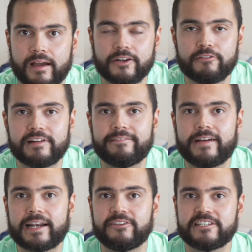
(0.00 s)
I don't really
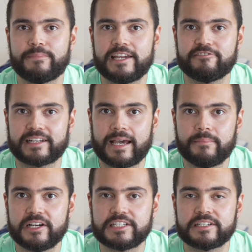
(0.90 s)
value this metric that
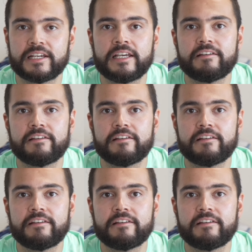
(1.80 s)
much